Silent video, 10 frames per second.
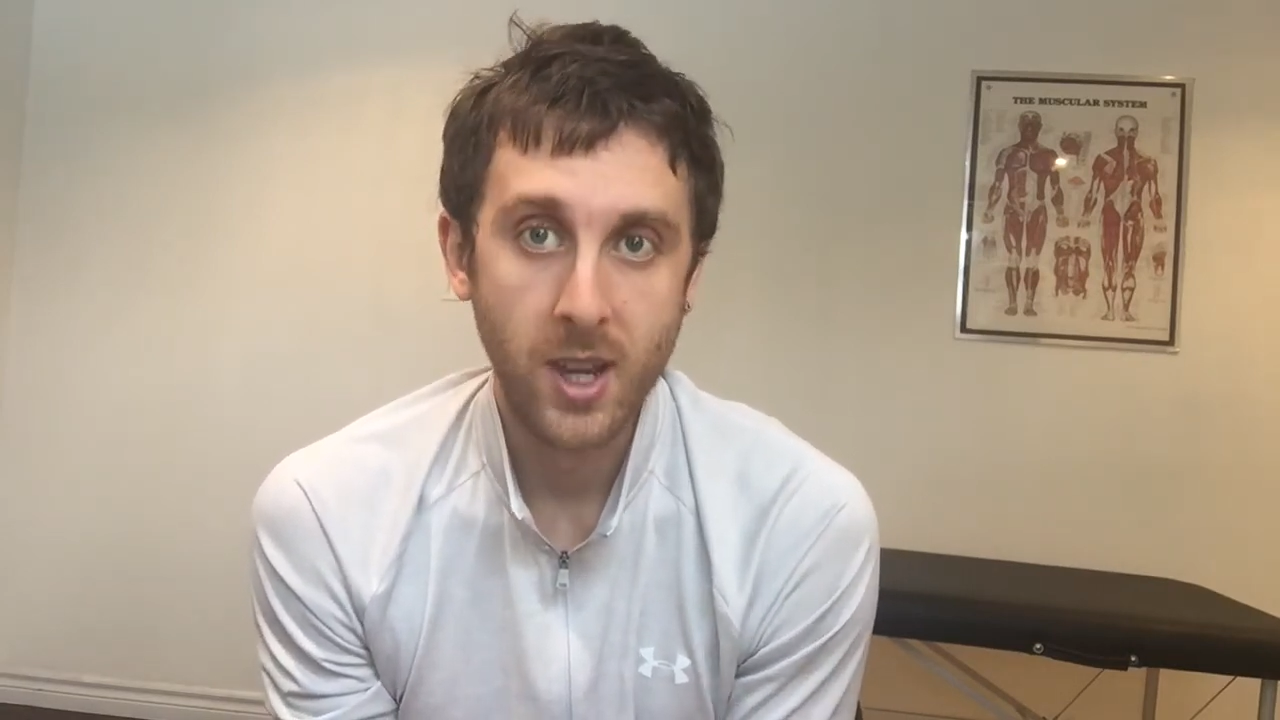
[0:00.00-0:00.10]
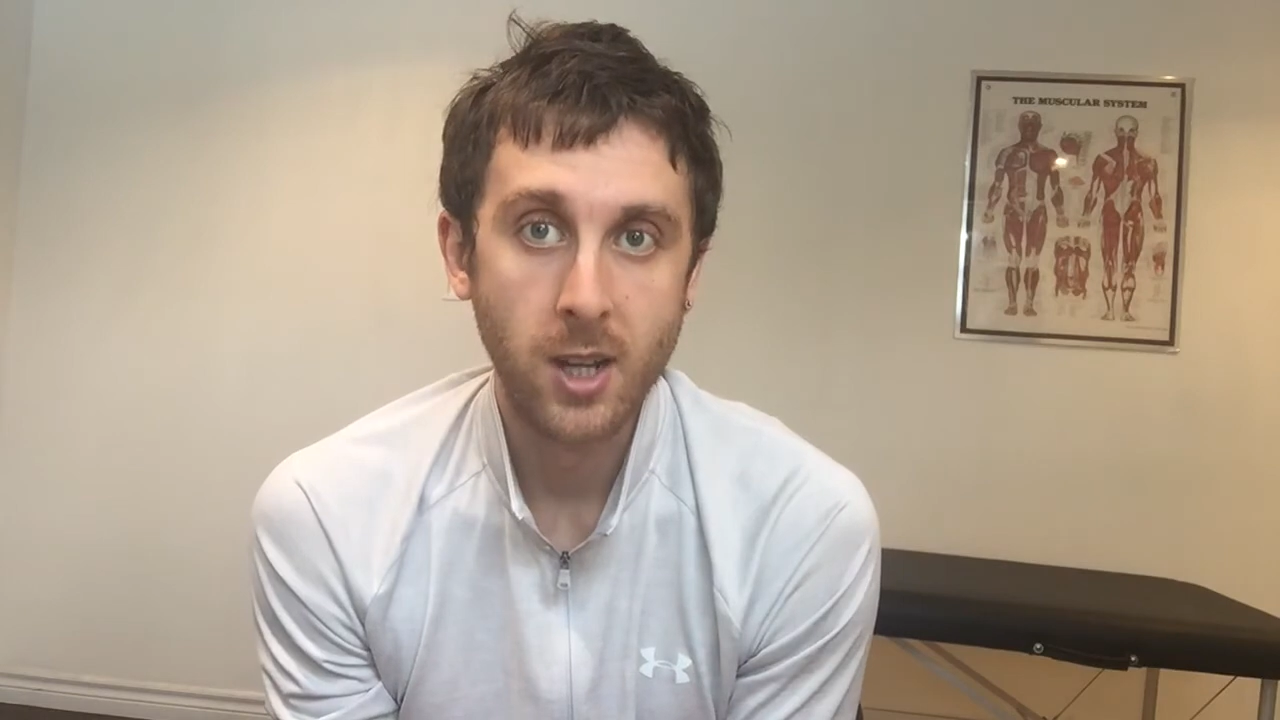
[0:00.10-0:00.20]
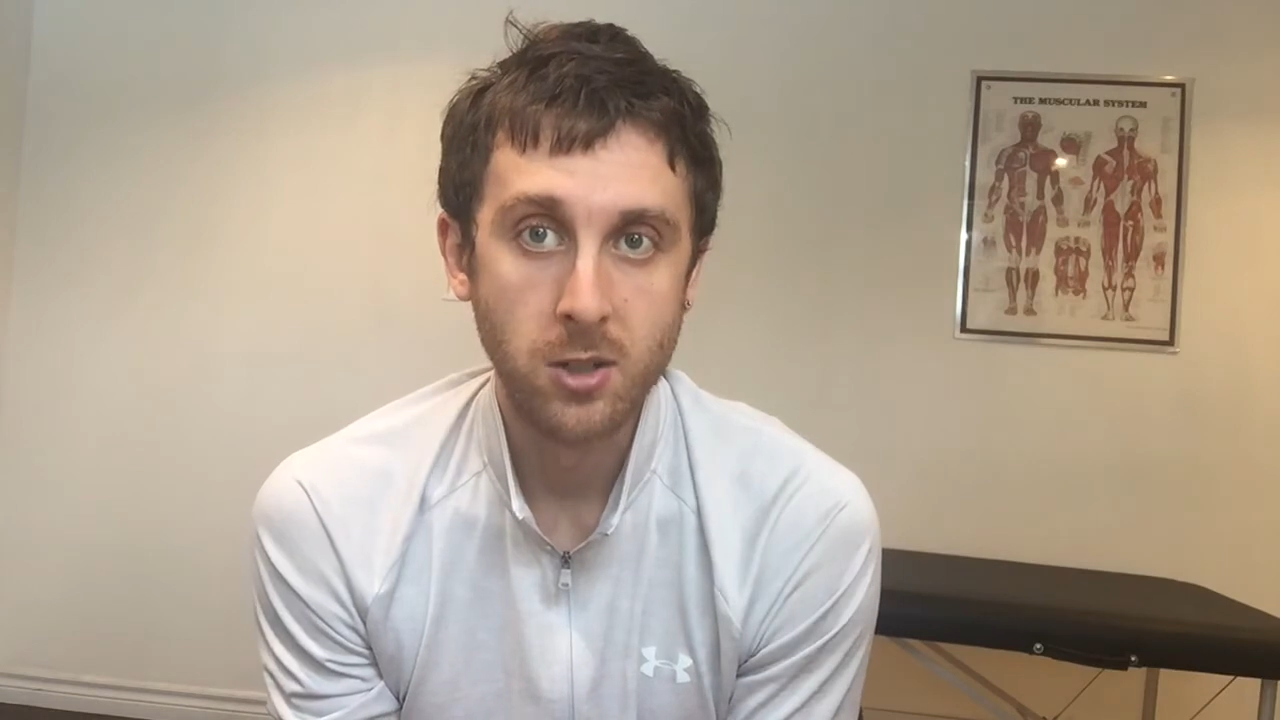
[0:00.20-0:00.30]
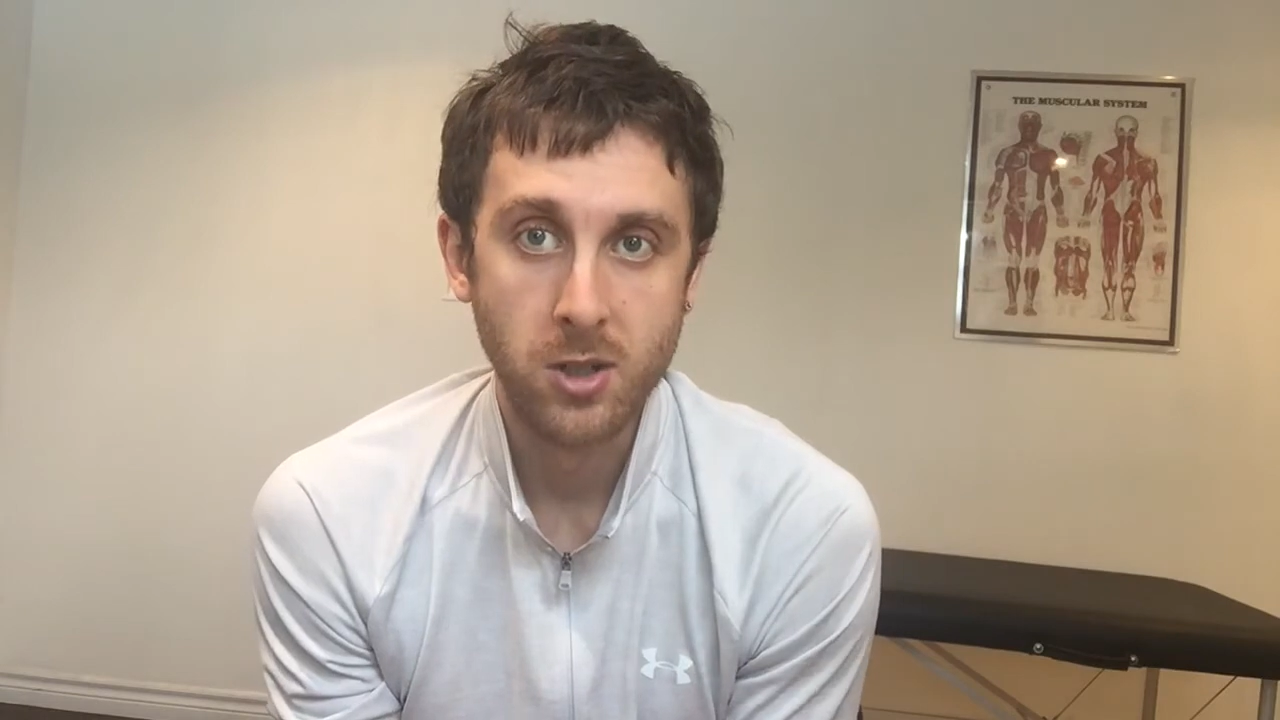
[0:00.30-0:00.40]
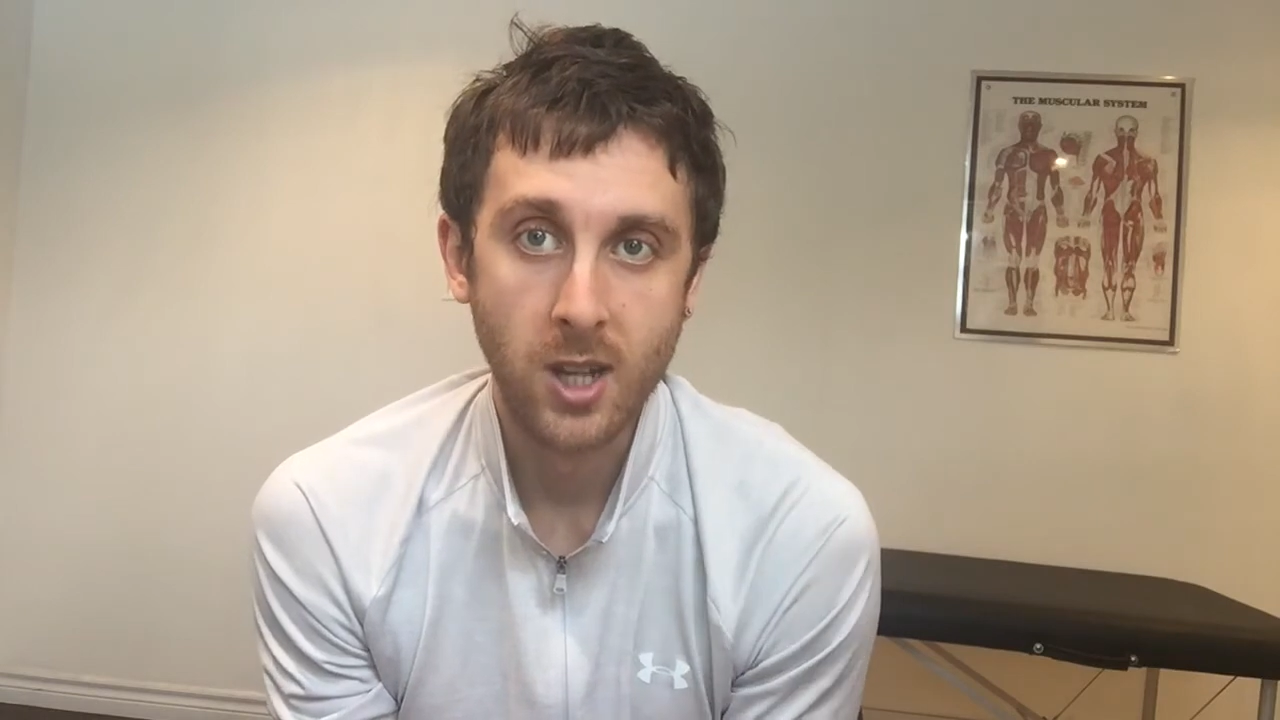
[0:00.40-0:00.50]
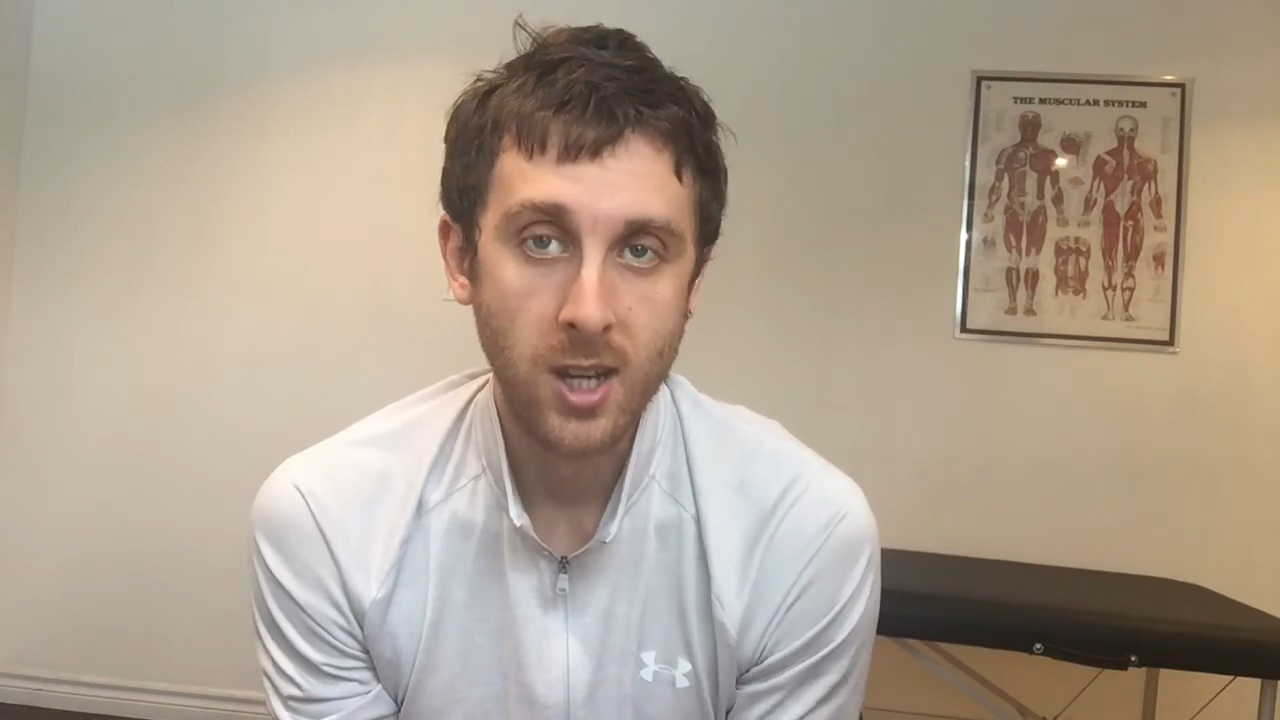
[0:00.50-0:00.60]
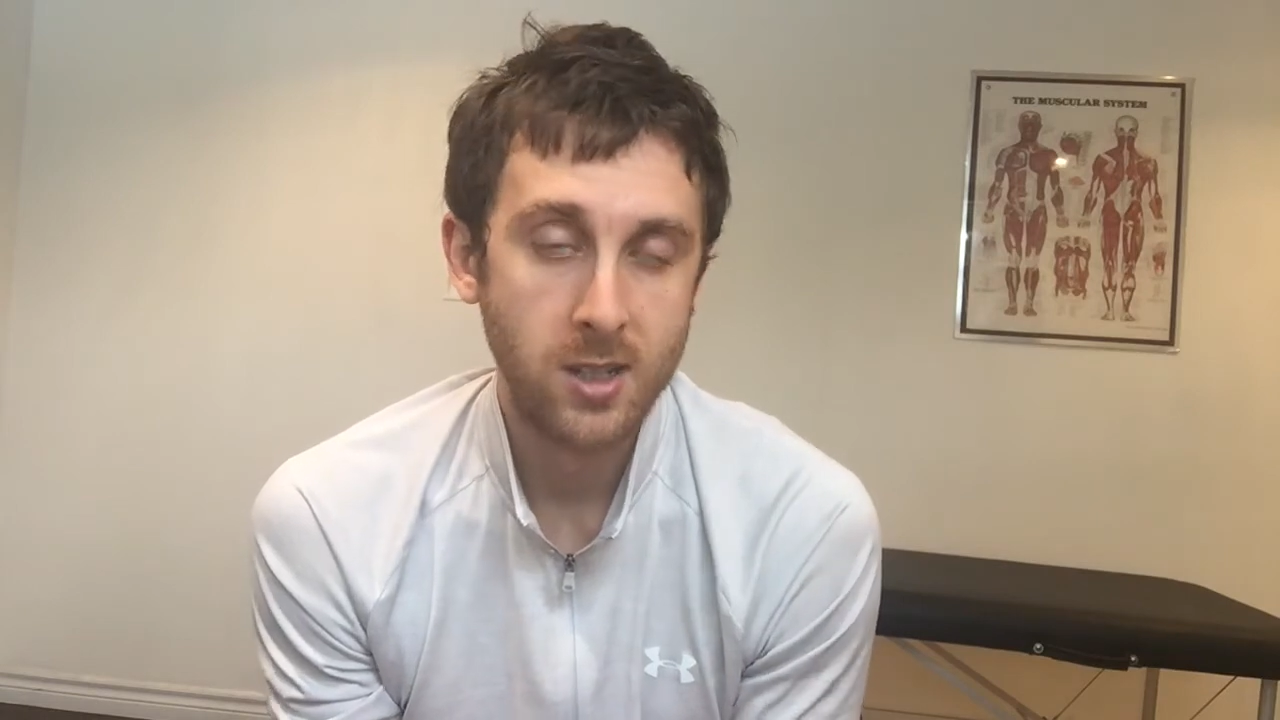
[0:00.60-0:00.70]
exercise,